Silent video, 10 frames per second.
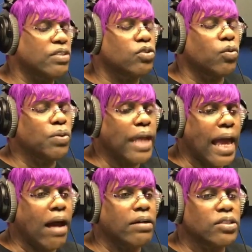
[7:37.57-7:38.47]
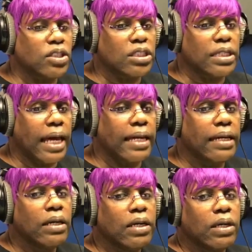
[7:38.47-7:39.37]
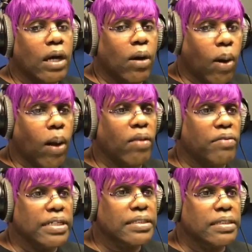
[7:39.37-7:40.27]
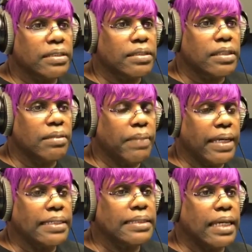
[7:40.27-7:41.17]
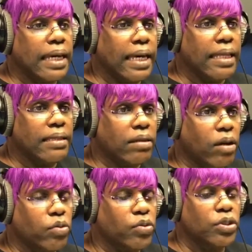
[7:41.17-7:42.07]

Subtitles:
So now it's just like all the rest of the teammates and the coaches